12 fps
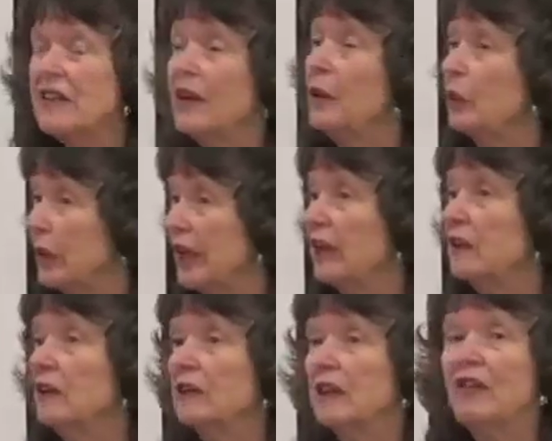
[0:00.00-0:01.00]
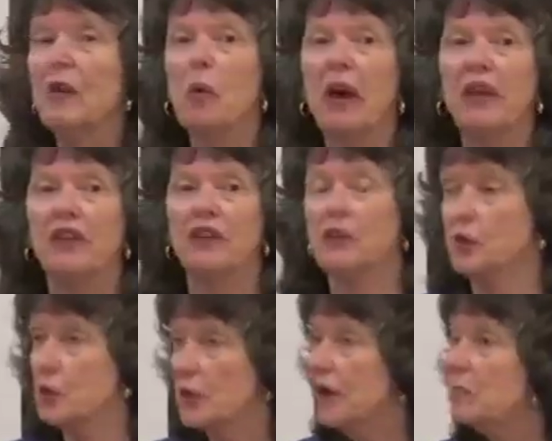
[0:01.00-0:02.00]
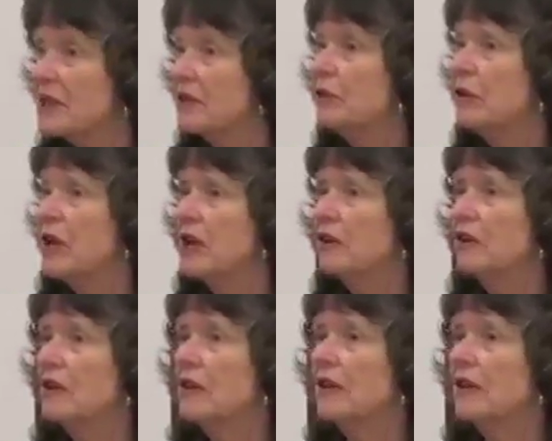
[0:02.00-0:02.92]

they're real in the way that dreams are real,